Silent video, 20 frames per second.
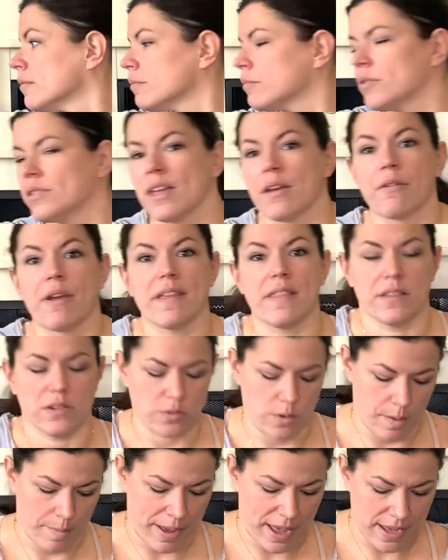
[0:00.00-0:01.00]
Put that right in the
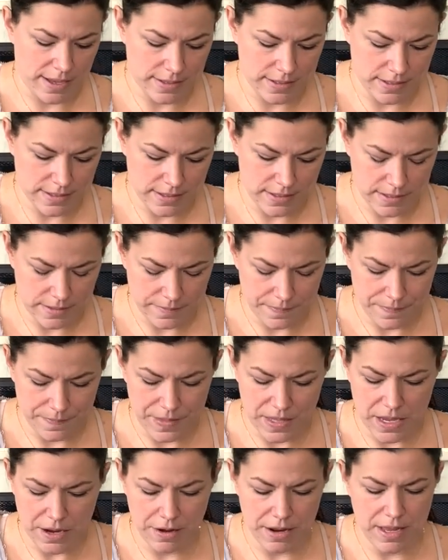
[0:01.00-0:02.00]
toy box.
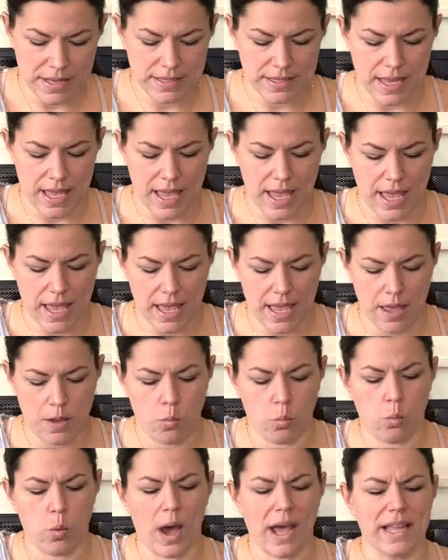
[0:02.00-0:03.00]
Here is a
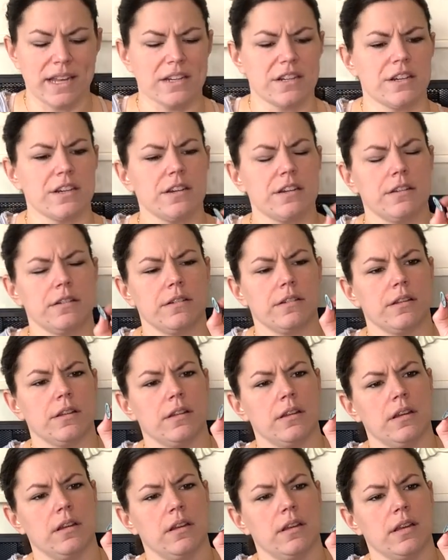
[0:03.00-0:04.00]
winder.
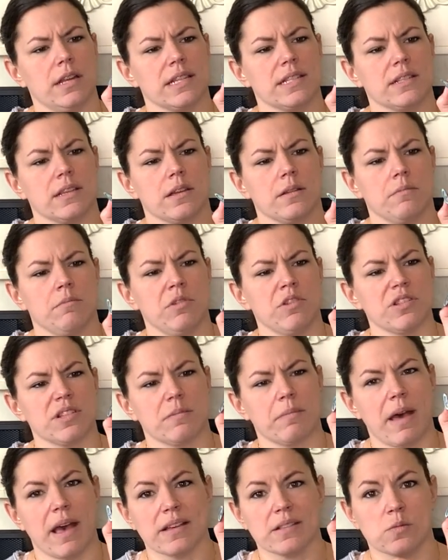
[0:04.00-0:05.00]
It's a music
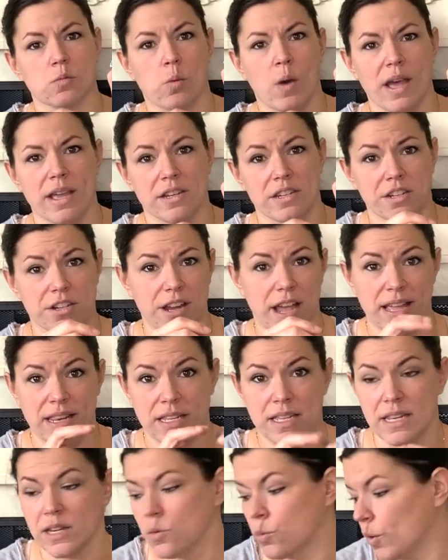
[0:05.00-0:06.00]
box winder. I
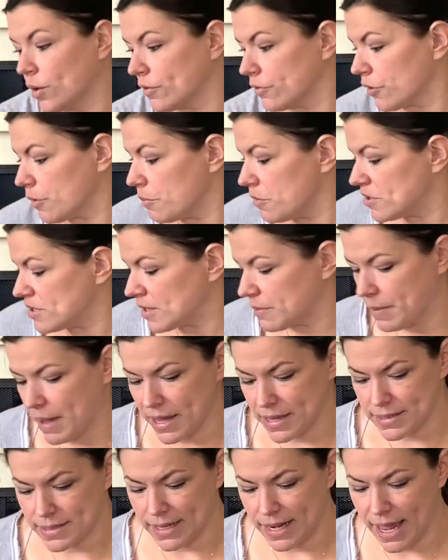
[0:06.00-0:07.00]
needed one for a music
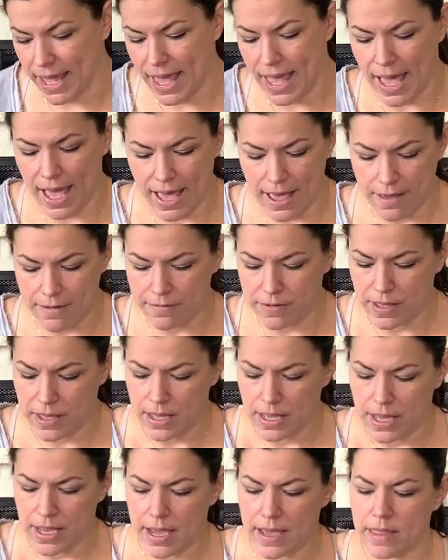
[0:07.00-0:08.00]
box that I have.
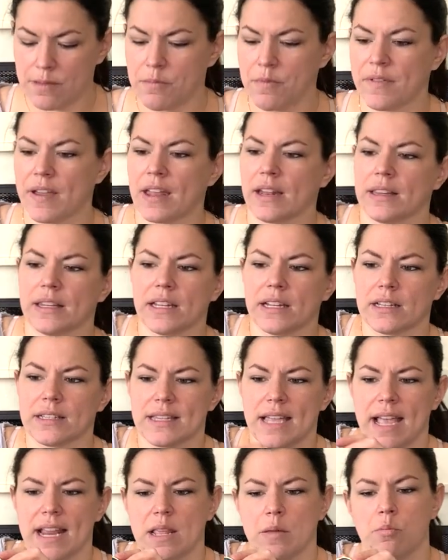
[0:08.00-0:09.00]
And then we've got a little
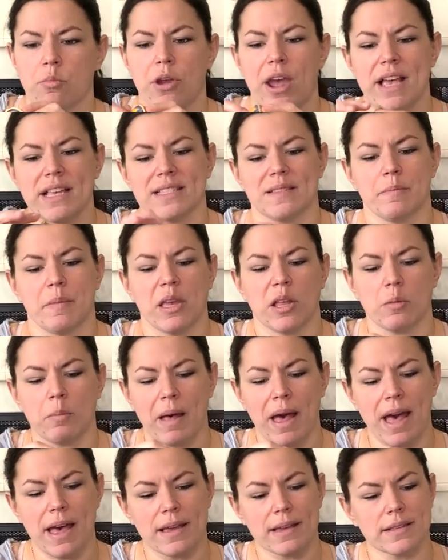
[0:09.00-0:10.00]
tiny brass
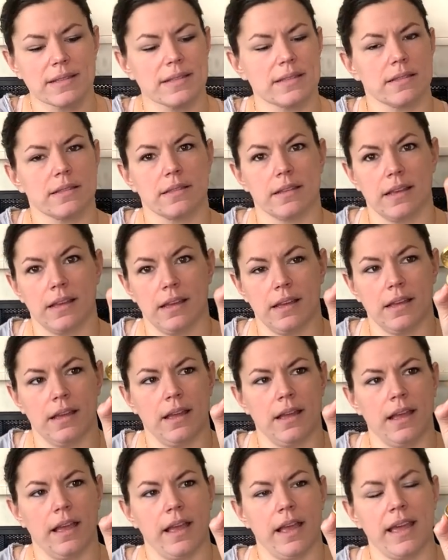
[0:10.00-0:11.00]
pillbox
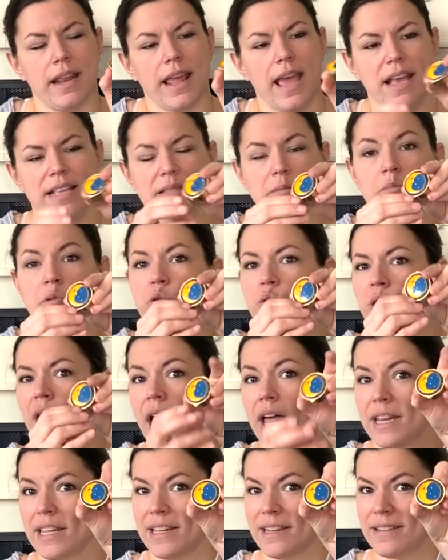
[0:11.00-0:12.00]
and it has a moon
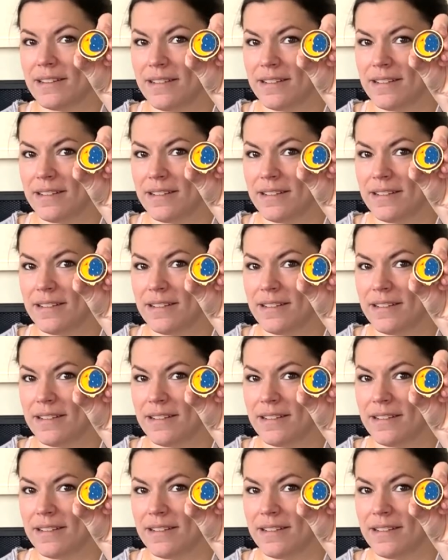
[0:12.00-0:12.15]
on it.